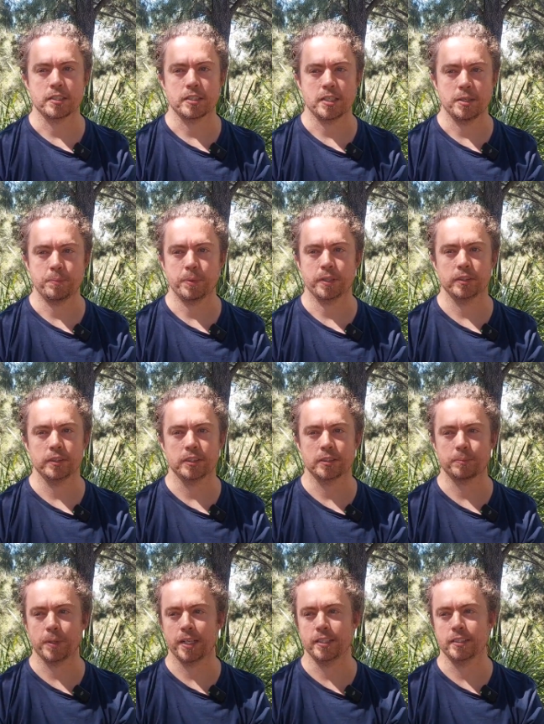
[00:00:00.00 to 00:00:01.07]
are typically
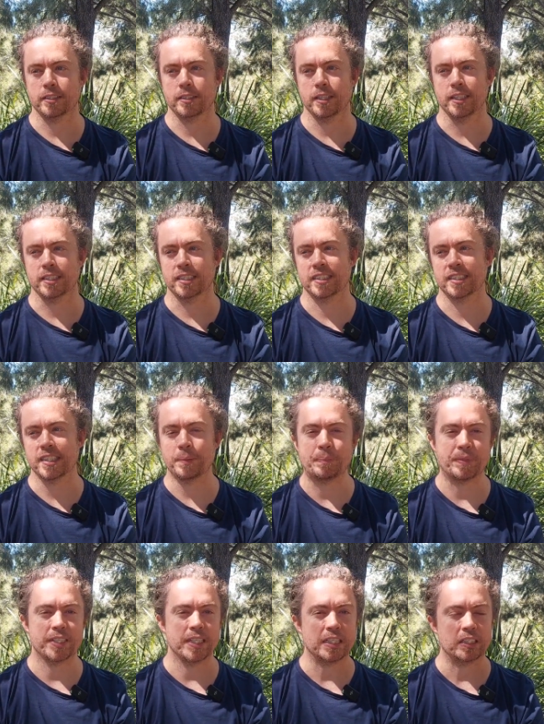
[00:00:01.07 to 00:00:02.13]
spaced at
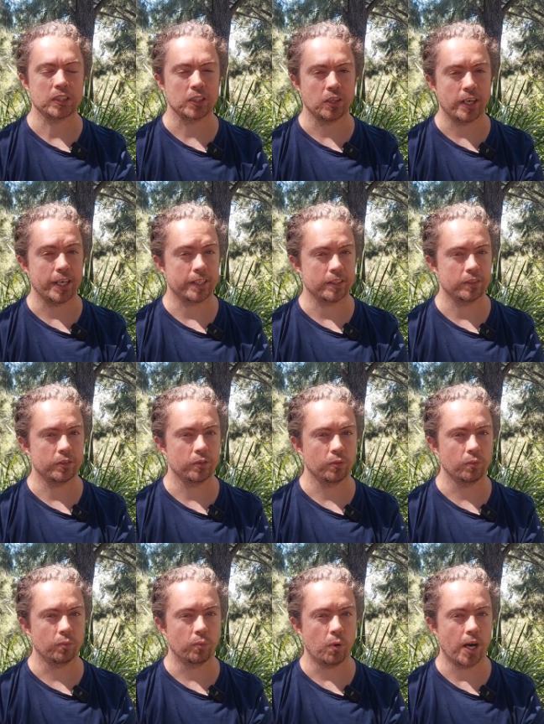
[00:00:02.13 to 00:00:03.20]
something like
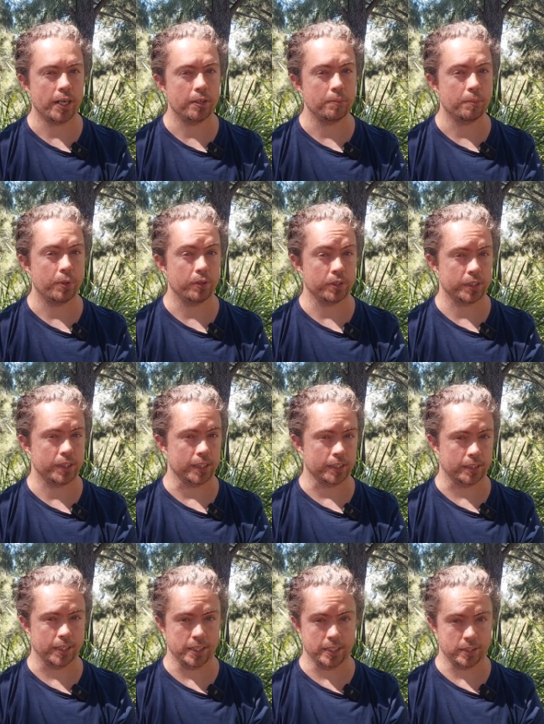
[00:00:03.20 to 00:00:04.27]
1 per
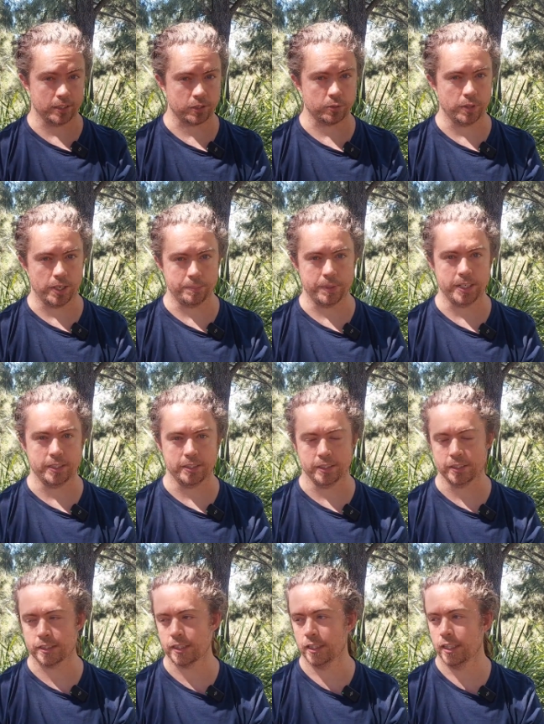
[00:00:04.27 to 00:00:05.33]
16 square
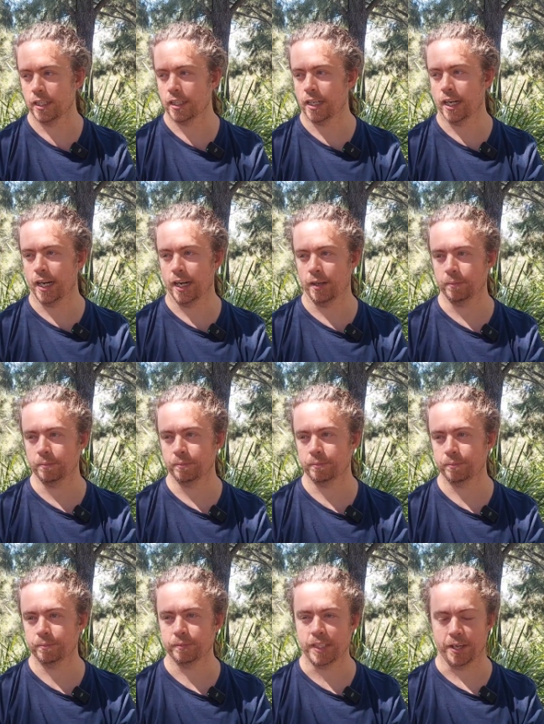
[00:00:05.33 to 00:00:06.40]
meters.
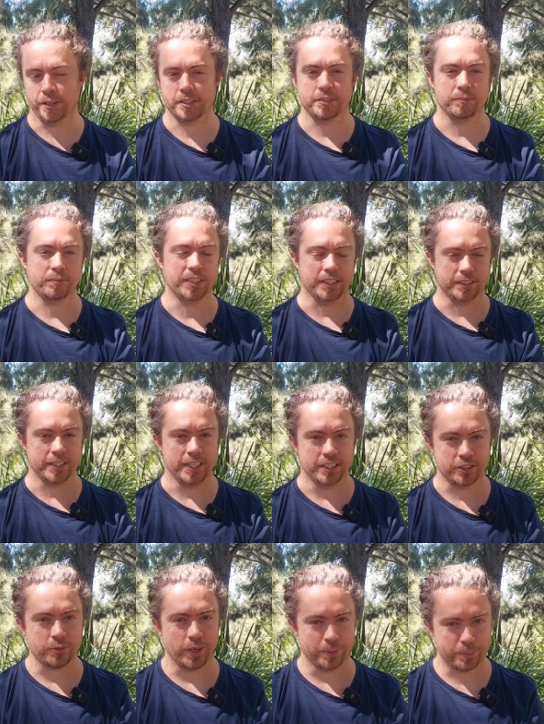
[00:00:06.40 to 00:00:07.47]
Now, 16
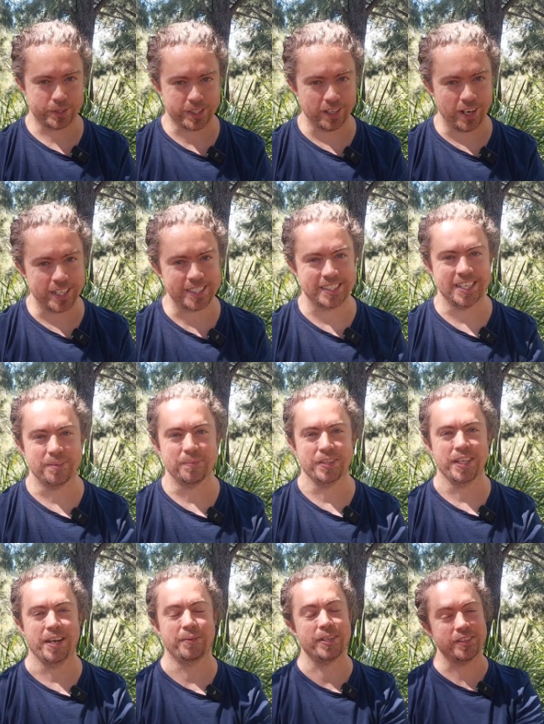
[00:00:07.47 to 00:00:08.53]
is quite a precise number
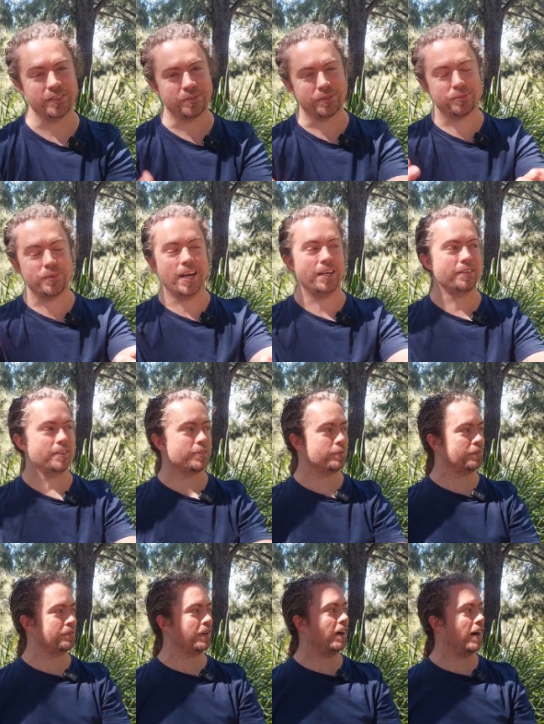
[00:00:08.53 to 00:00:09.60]
there. We could just round it to
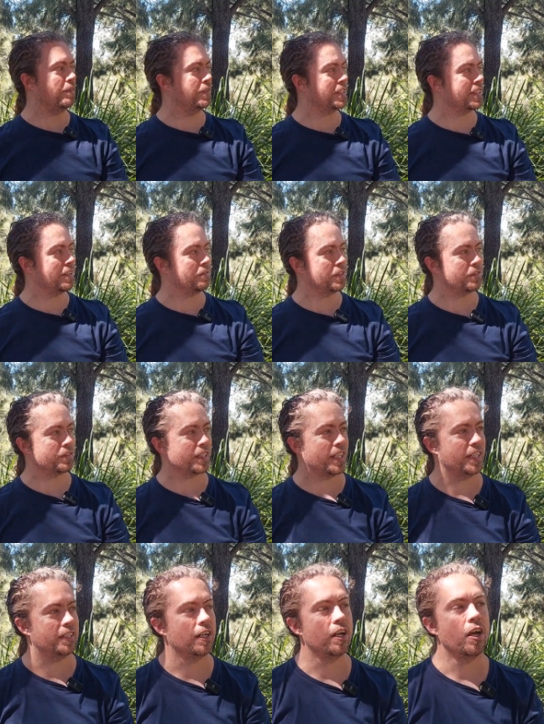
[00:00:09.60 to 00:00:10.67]
a 5 and say
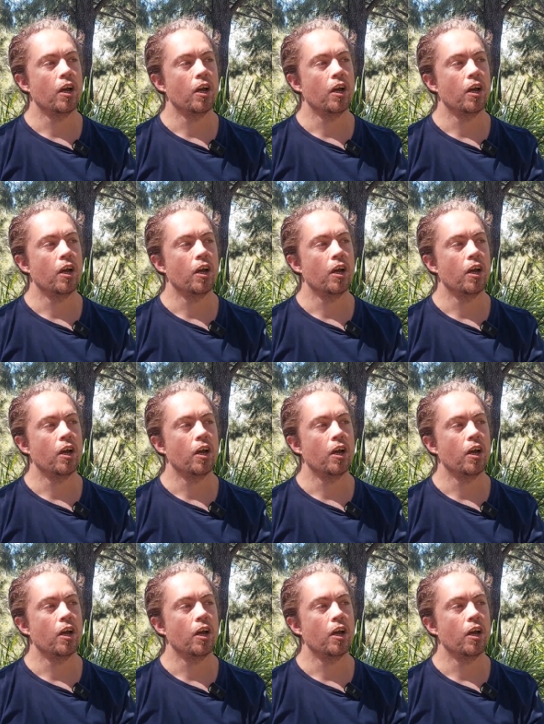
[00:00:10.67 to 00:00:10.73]
15.